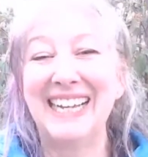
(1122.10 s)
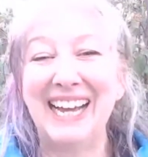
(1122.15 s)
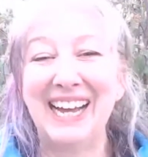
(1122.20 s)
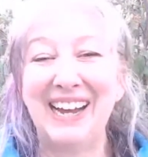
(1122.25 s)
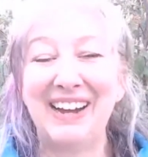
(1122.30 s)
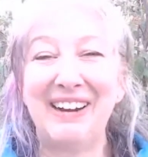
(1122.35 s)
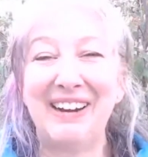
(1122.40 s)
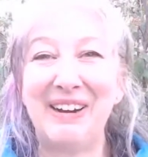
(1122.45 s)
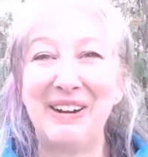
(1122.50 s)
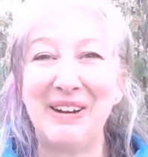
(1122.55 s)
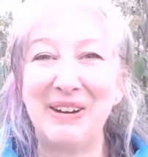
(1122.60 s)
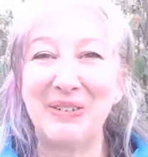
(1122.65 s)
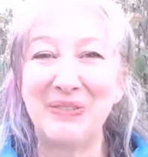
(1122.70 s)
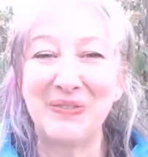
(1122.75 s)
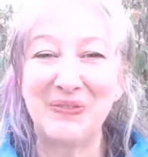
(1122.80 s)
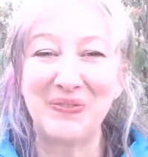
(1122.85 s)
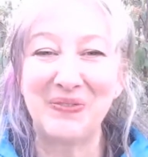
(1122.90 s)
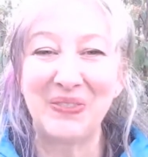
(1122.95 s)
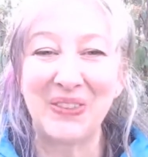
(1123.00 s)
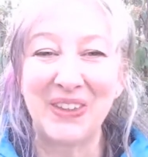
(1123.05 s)
Uh,
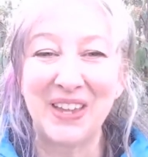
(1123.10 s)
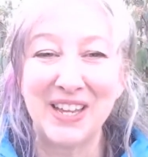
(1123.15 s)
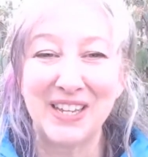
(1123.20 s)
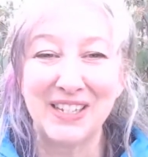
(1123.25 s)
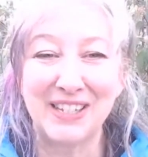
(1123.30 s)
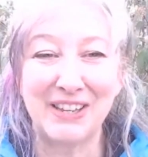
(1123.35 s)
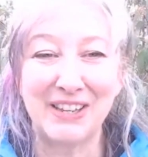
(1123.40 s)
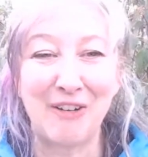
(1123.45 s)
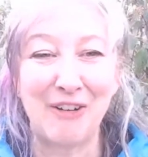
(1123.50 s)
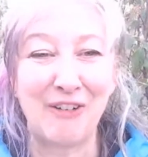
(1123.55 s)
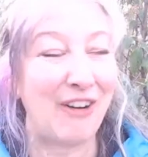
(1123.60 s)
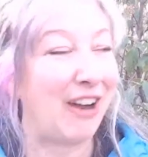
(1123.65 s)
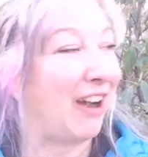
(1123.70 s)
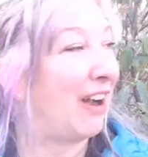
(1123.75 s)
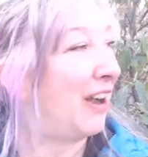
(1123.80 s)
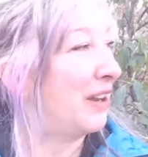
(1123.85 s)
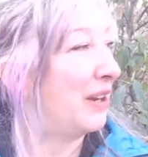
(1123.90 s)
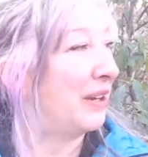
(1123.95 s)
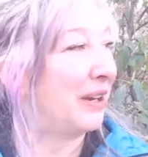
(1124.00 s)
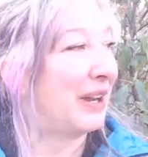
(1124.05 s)
so
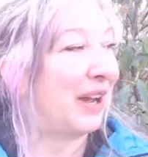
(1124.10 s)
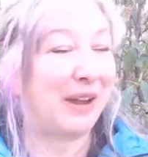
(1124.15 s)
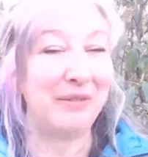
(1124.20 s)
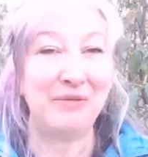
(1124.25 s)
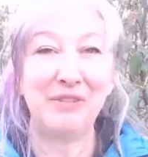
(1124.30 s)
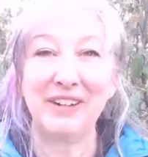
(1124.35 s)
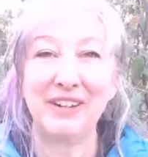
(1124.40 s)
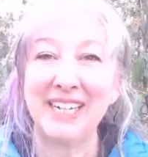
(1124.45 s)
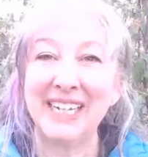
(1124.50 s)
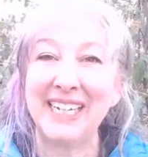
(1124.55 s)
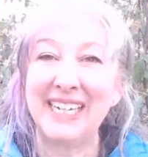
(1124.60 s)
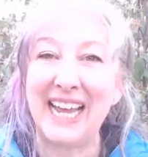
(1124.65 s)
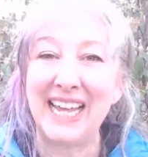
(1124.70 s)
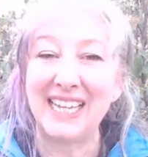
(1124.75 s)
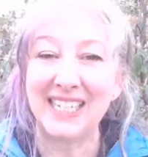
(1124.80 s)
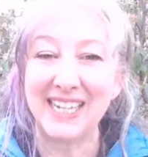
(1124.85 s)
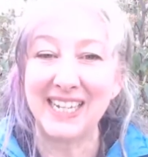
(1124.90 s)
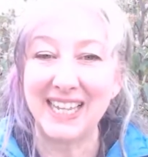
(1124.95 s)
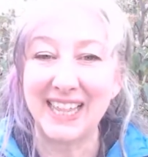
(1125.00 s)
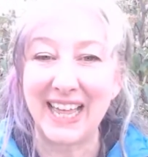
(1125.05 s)
I want to get
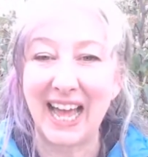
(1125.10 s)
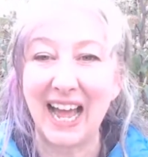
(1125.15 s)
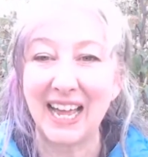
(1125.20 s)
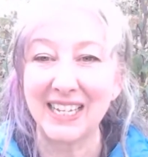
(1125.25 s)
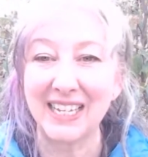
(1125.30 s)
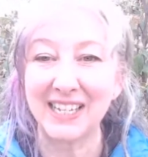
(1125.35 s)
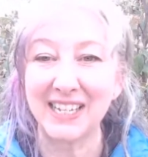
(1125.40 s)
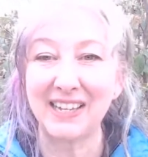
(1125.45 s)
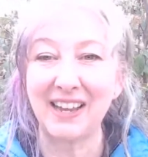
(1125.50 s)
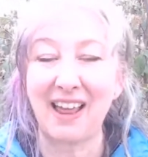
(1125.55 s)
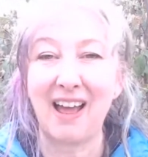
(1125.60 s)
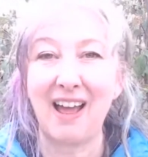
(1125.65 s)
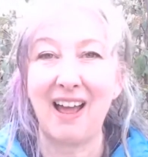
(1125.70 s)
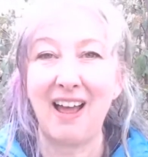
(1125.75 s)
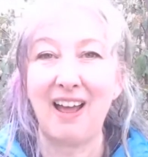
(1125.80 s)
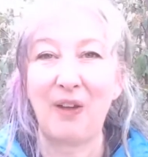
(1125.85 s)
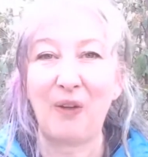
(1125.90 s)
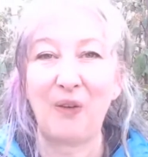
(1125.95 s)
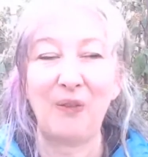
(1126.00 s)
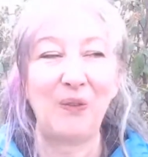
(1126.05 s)
to that.
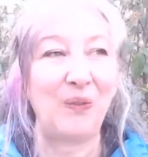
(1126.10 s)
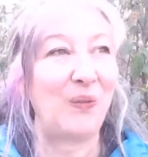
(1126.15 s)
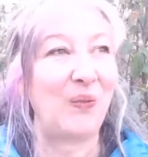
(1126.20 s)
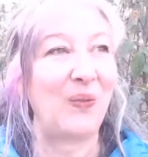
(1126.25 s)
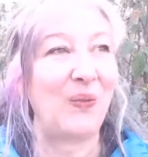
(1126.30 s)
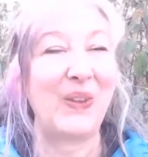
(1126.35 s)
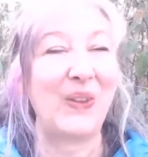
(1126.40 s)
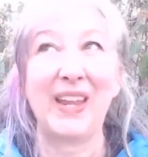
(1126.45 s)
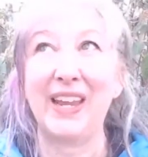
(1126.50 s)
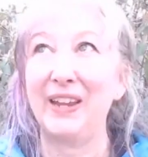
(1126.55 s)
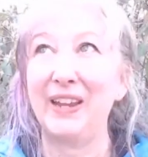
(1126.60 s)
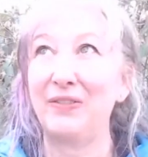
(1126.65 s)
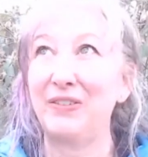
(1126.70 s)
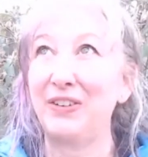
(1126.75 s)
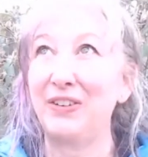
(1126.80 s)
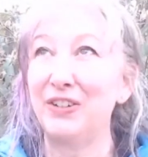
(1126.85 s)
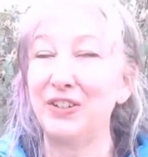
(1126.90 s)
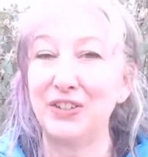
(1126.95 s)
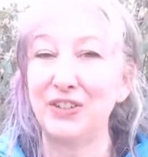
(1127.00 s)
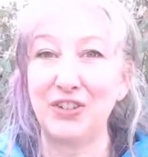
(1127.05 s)
If
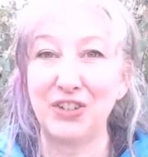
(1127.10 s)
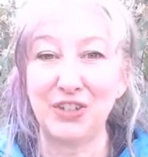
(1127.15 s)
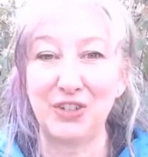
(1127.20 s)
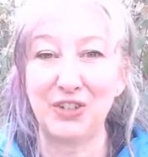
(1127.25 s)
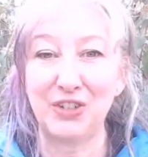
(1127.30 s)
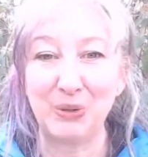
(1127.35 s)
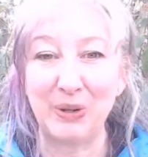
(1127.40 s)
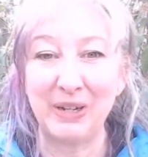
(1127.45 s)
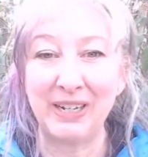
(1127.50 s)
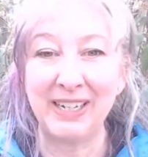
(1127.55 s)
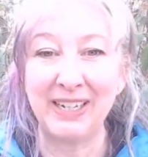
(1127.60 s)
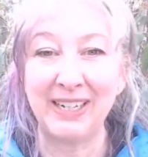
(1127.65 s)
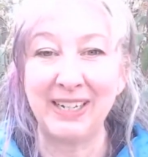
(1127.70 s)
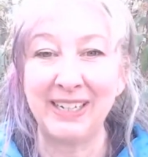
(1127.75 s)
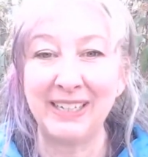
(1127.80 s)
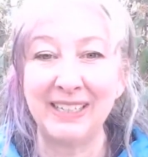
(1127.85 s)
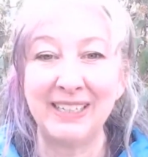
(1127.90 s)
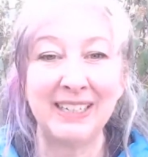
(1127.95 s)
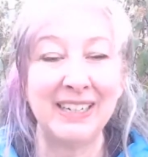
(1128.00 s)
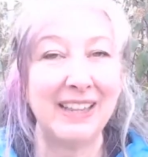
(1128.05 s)
you're just joining
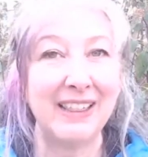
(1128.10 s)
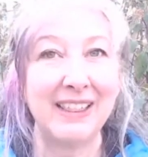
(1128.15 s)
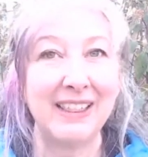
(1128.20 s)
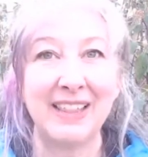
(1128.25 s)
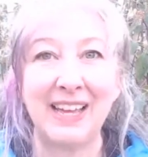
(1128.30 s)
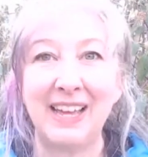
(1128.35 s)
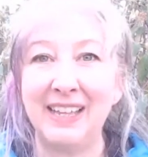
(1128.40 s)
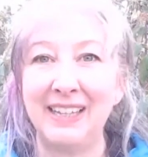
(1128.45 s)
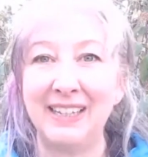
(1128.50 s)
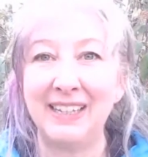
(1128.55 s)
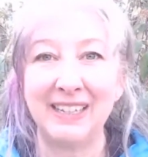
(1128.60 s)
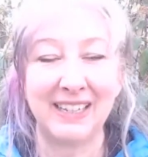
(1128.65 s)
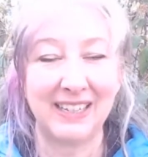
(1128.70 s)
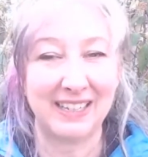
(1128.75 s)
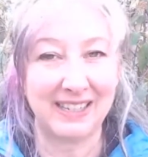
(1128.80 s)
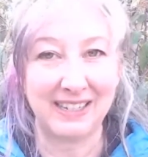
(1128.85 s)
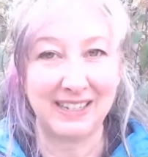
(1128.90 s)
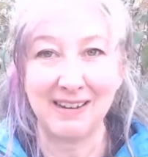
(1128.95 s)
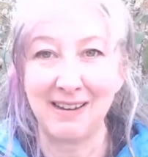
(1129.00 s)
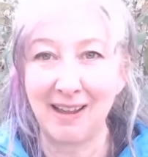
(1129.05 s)
in, then
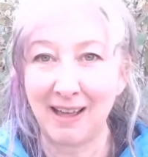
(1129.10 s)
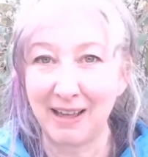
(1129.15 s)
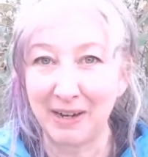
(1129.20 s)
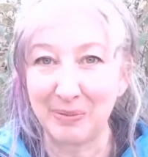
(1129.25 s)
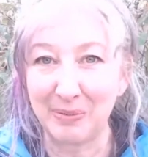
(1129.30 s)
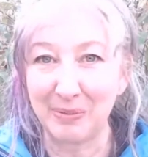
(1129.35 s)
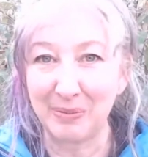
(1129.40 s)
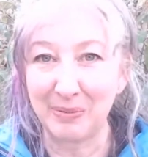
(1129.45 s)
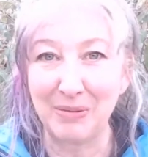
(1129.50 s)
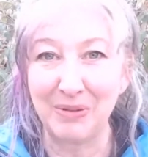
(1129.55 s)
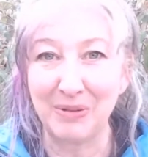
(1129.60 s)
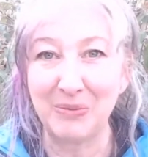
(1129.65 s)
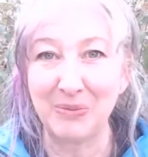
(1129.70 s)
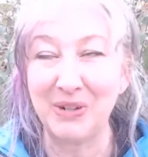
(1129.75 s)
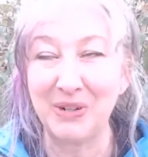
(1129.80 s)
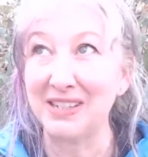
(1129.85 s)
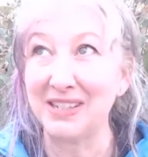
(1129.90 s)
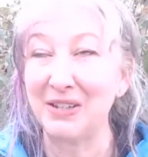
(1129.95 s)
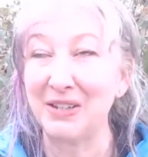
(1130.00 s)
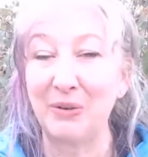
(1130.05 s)
it's not a
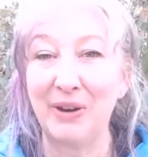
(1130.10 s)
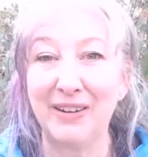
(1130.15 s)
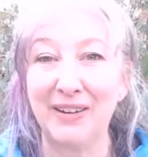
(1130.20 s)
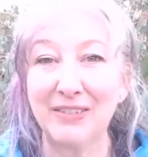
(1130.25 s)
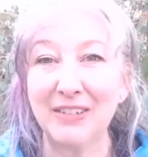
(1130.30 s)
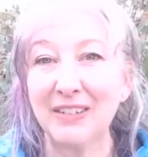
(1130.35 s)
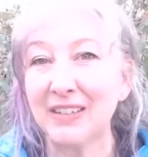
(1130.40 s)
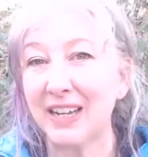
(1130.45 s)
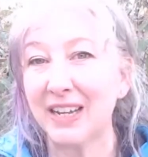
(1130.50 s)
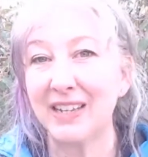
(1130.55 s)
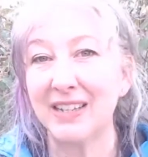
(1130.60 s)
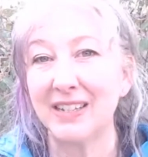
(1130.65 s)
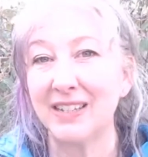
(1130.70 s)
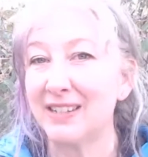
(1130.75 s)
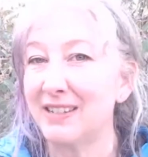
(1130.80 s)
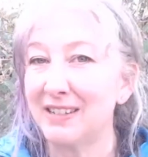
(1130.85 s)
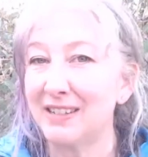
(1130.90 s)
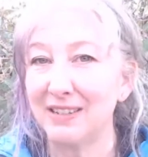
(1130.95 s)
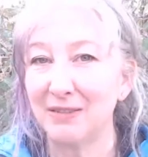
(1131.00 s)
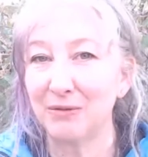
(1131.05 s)
problem whatsoever
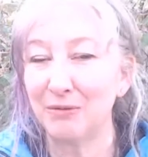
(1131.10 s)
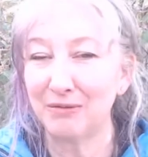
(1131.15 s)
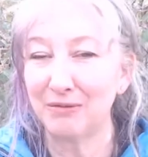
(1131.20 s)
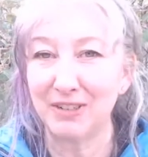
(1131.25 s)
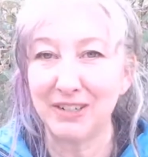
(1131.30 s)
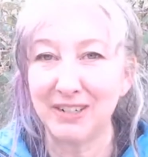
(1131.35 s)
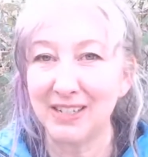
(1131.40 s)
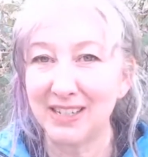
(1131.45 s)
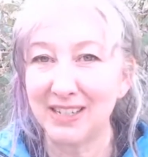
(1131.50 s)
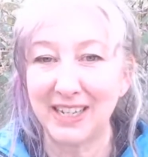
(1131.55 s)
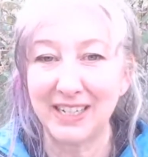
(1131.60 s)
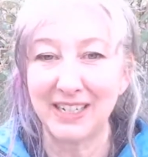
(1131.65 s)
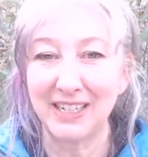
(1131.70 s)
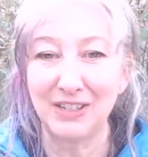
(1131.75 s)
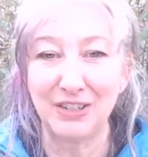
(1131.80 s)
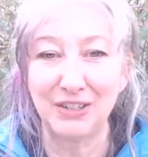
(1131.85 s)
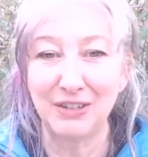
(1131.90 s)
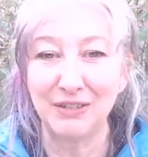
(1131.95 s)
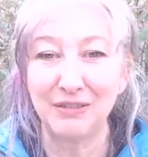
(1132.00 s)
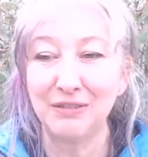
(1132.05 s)
because we're just going
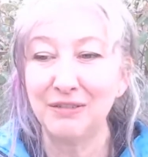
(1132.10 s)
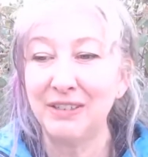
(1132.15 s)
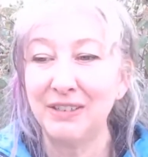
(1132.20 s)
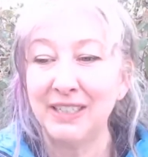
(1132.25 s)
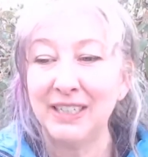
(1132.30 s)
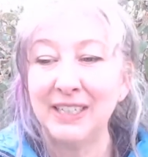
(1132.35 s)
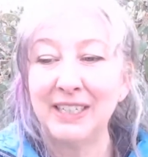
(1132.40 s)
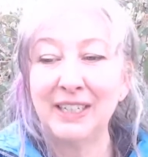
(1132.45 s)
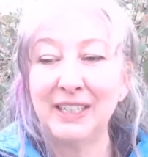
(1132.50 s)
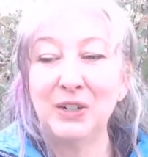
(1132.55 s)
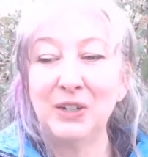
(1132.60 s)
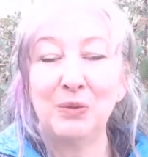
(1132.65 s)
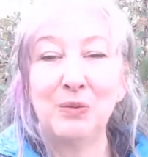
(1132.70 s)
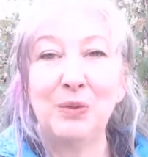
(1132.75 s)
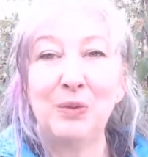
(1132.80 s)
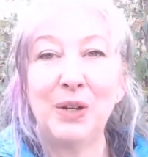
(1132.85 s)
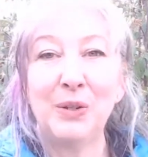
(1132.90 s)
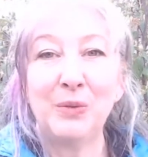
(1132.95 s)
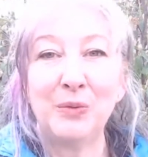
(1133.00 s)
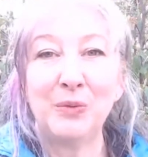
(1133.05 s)
to do
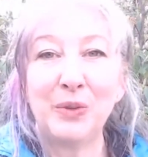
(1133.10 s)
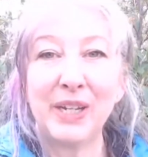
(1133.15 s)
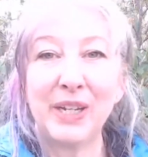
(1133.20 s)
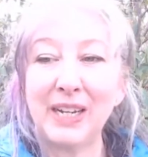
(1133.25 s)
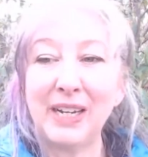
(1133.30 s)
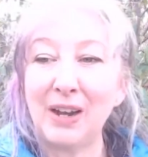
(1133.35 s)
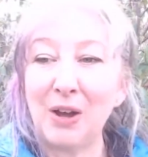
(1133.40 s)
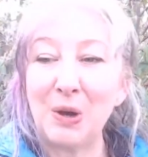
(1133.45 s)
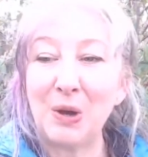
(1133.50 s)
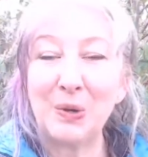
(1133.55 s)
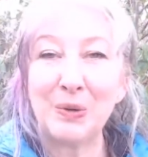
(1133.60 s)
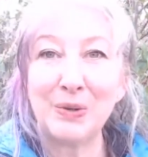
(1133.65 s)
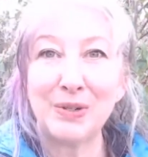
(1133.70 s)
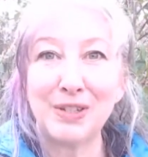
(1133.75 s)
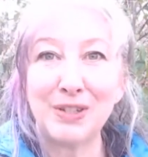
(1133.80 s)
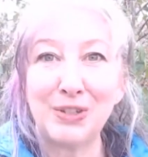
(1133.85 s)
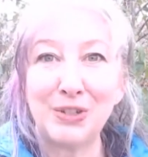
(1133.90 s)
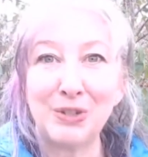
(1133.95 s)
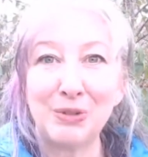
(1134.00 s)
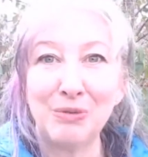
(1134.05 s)
what we always
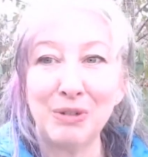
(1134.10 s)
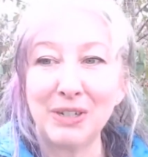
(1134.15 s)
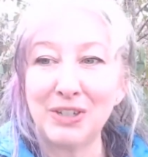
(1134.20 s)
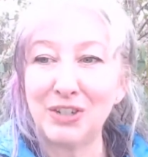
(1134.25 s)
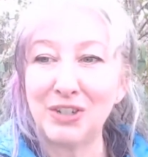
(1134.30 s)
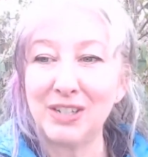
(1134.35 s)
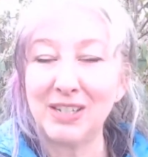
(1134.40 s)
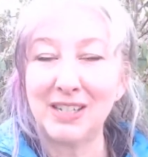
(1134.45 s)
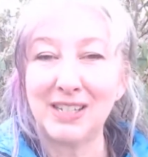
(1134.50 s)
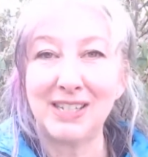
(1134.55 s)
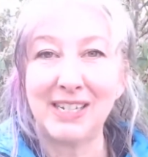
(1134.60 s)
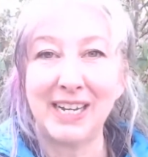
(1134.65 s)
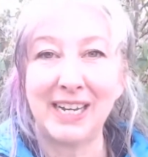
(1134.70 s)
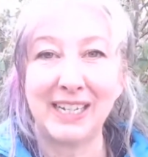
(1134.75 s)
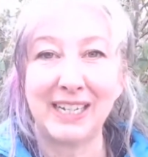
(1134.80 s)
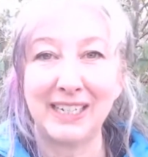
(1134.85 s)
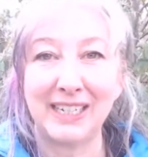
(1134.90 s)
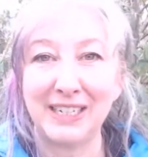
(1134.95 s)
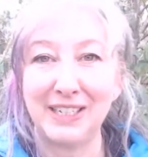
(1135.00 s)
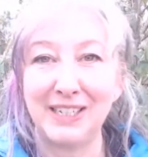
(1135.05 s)
do, which is
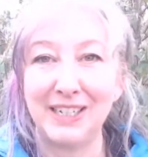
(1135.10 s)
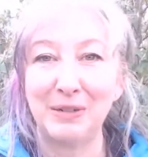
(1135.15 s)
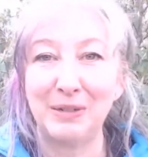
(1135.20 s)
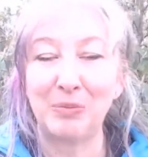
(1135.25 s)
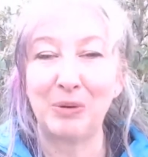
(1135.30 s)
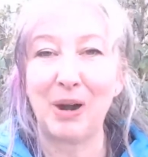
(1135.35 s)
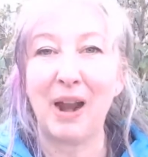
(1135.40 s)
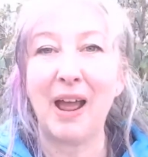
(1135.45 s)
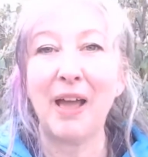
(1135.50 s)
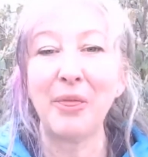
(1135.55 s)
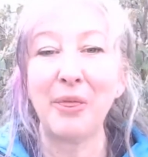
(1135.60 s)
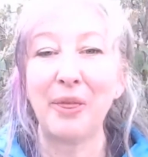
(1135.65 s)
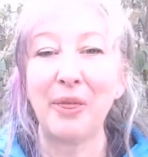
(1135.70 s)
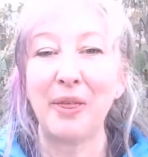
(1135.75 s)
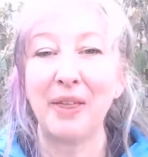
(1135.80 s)
taking a deep breath